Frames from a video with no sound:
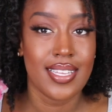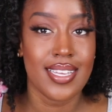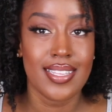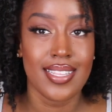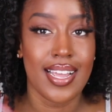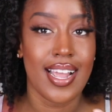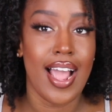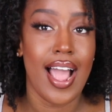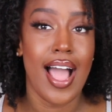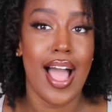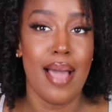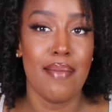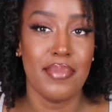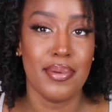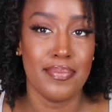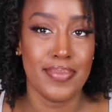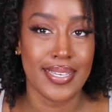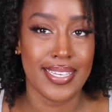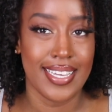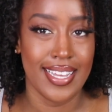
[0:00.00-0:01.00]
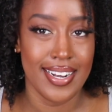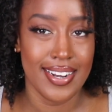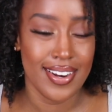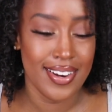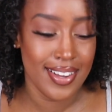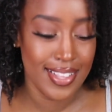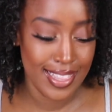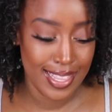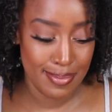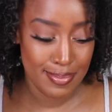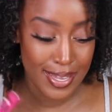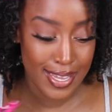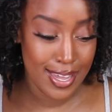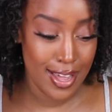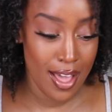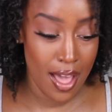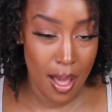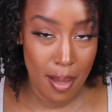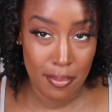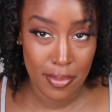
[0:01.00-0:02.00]
Like, I'm a beginner. Let me
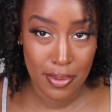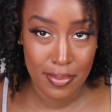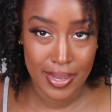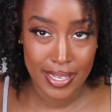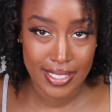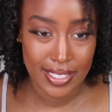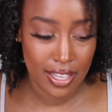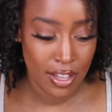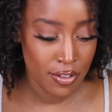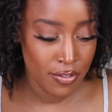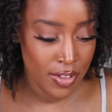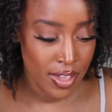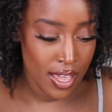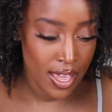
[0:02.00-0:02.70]
humble myself.